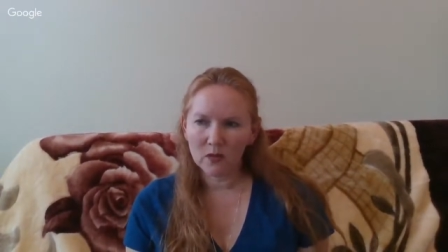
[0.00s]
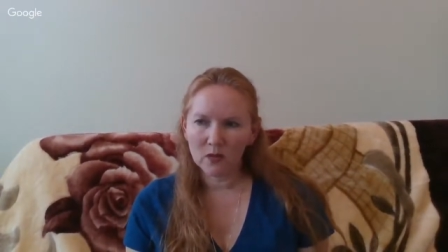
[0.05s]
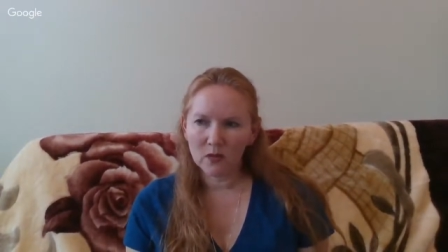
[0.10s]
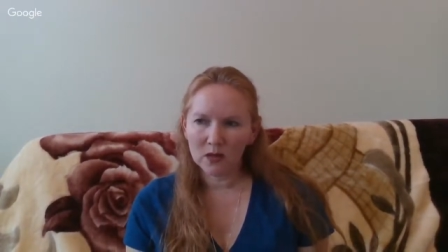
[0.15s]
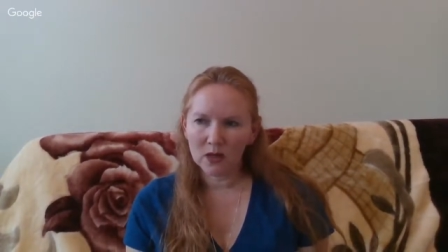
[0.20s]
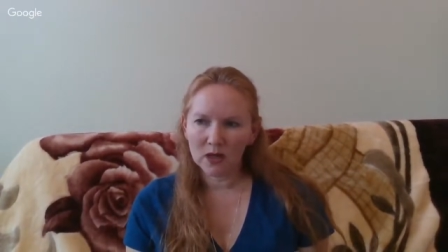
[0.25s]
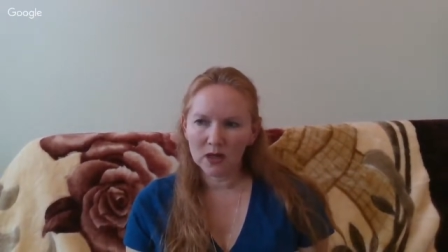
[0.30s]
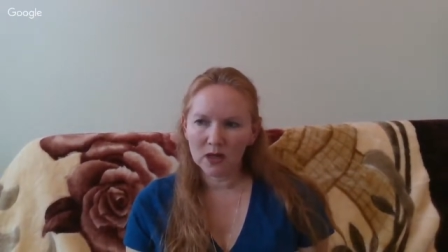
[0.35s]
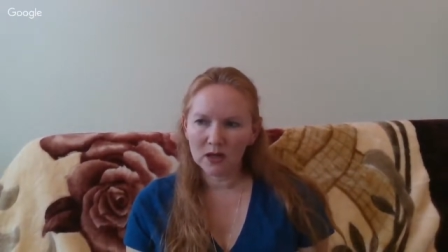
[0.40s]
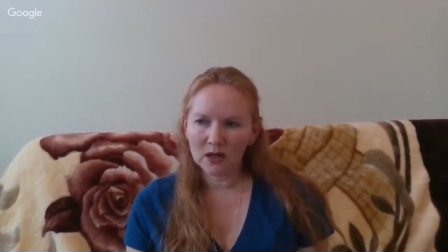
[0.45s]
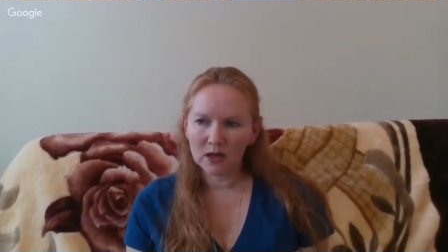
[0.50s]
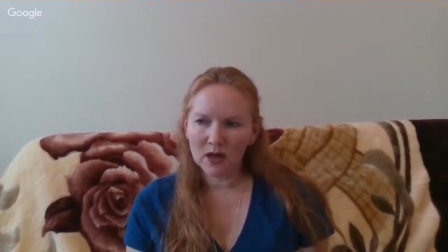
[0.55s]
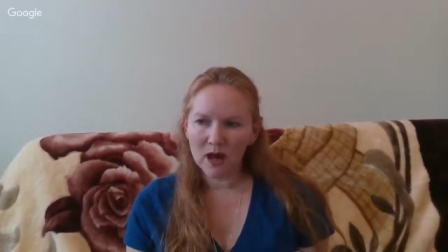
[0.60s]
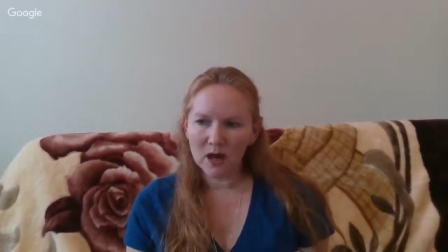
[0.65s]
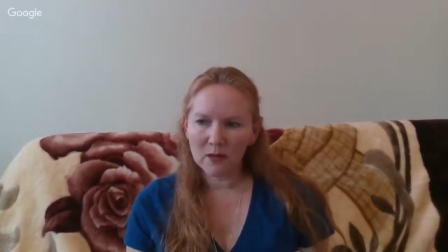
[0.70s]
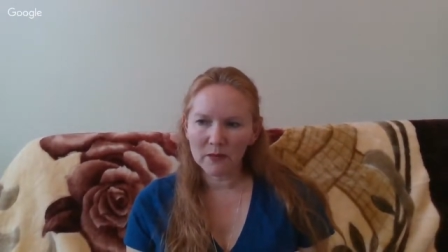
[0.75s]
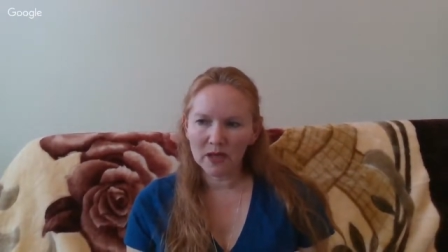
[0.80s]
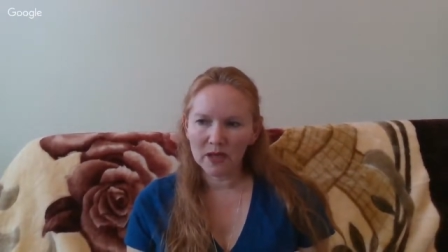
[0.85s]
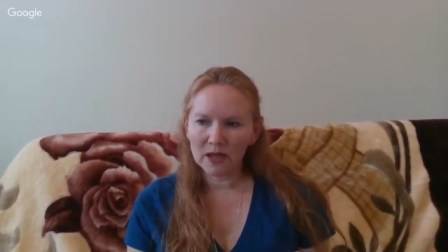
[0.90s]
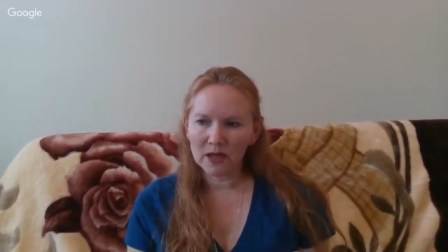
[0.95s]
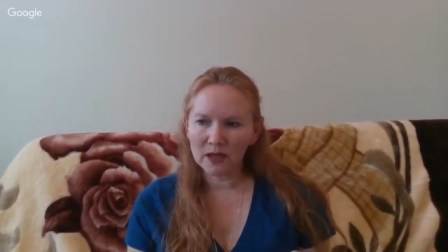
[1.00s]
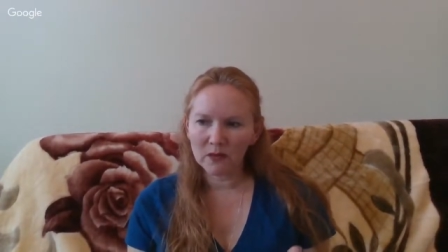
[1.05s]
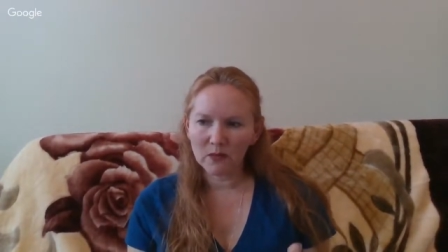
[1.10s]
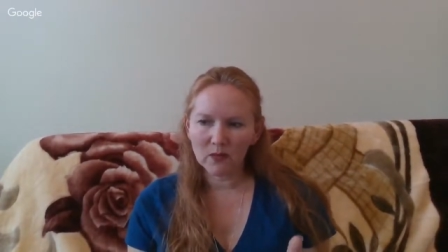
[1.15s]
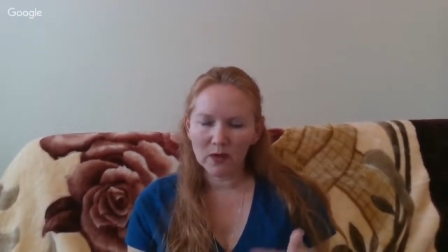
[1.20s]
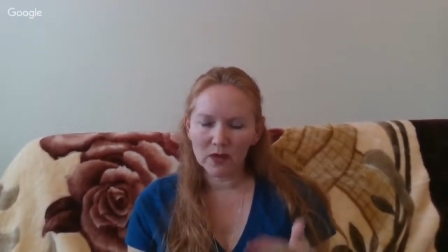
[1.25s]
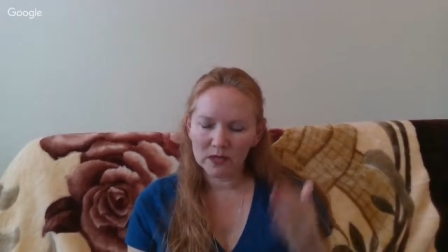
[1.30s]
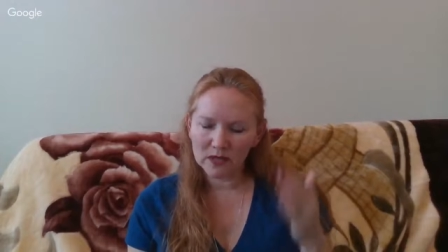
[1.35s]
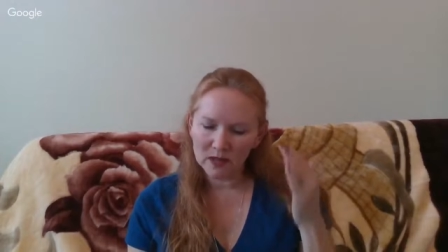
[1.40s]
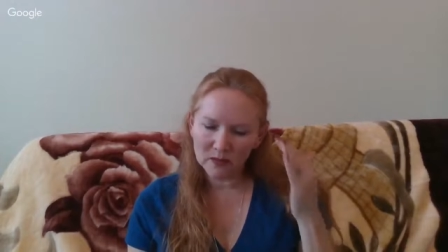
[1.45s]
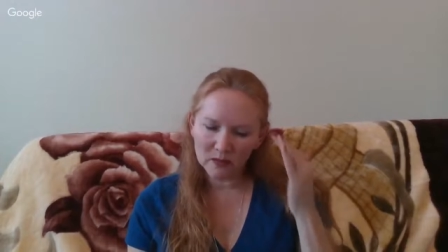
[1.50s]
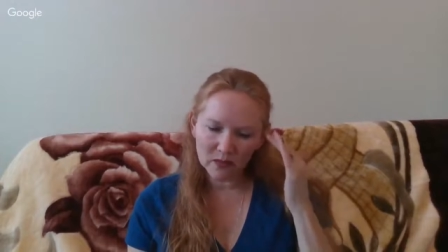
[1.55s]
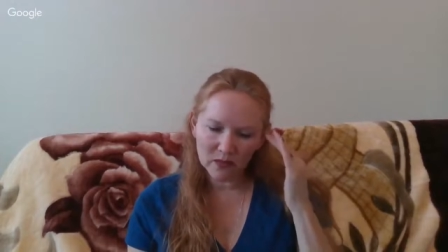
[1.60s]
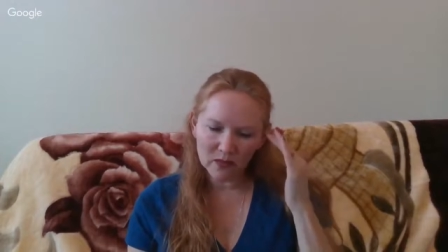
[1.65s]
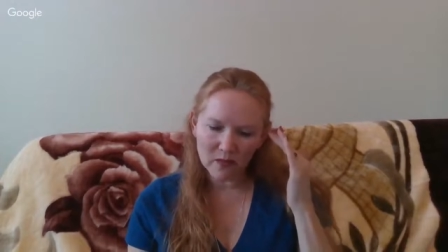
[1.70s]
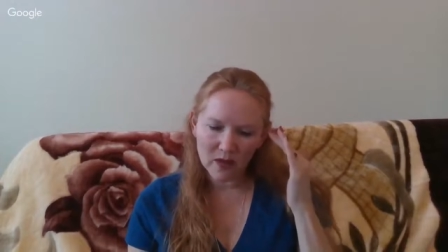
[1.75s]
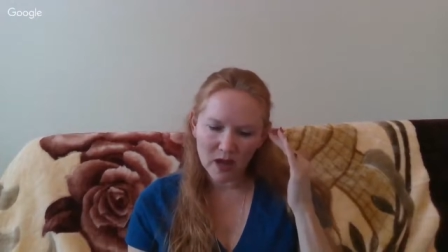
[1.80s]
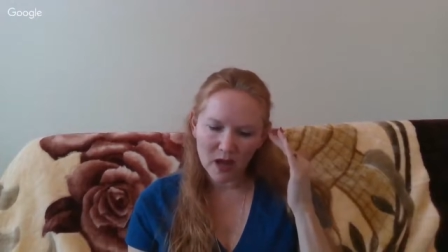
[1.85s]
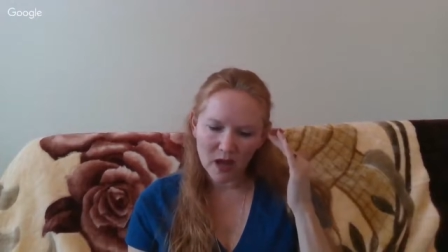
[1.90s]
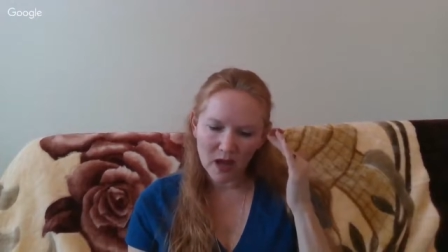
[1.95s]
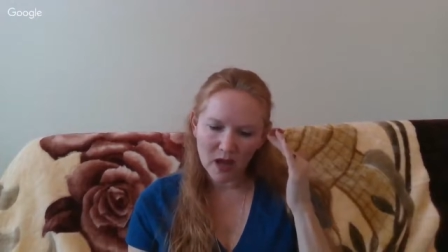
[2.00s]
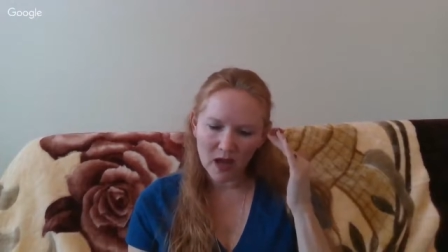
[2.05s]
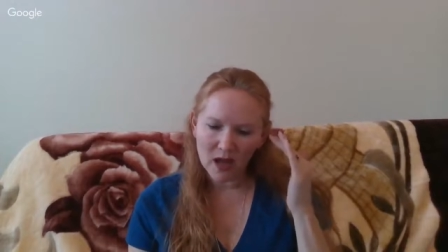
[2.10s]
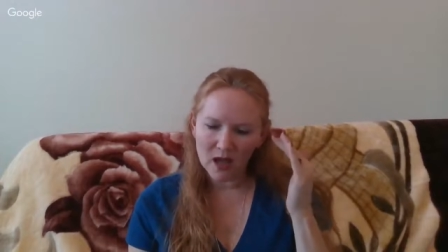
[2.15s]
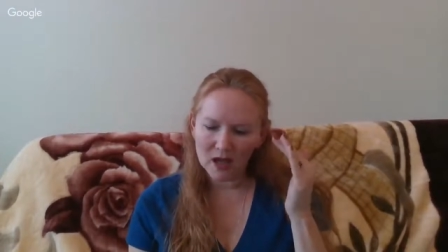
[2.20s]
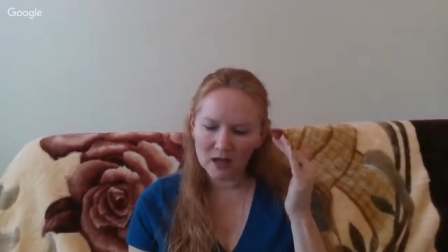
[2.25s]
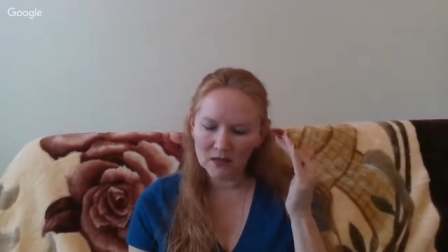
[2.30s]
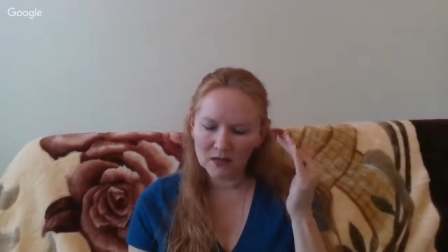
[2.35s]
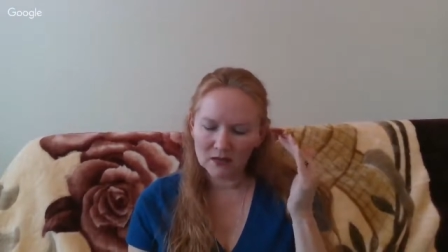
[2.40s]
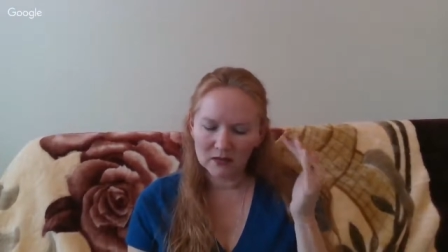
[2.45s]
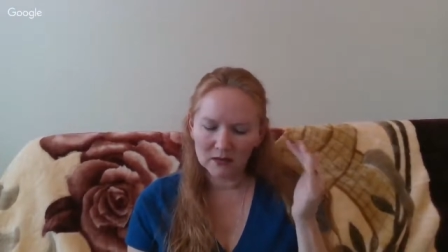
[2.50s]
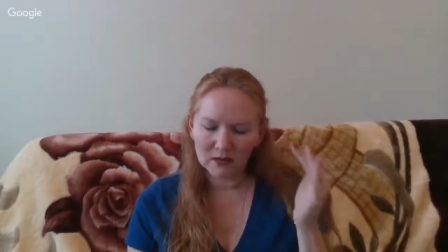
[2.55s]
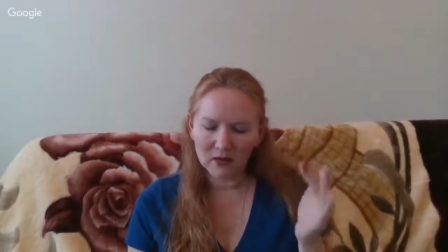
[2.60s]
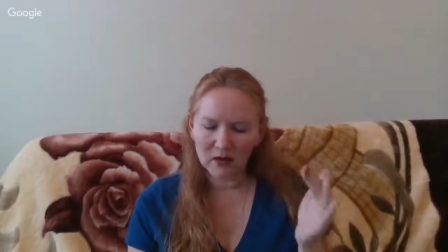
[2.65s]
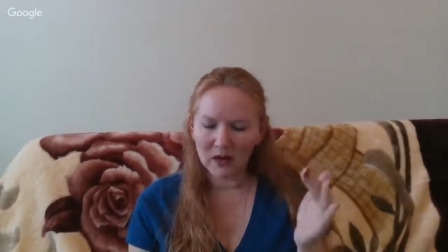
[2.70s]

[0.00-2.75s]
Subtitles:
Or I may get one number in my head,